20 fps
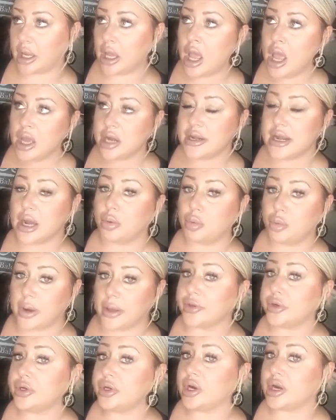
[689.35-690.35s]
Now, whether
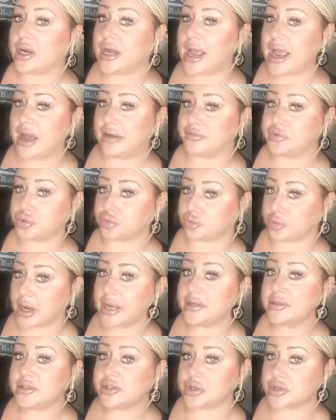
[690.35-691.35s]
you're going to have
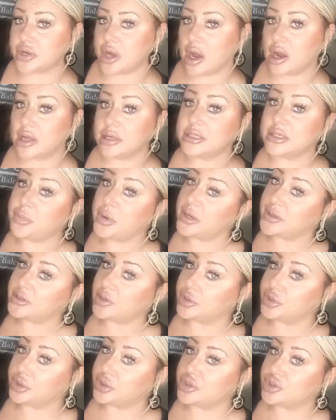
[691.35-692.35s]
drains or not depends on your
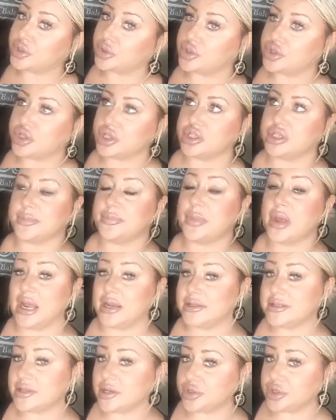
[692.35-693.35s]
surgeon, depends
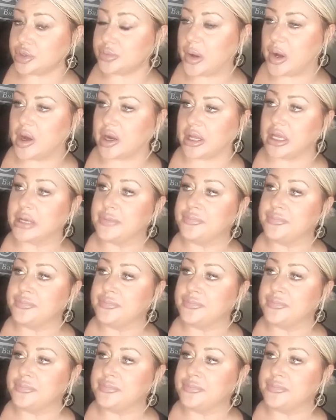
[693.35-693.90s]
on your body.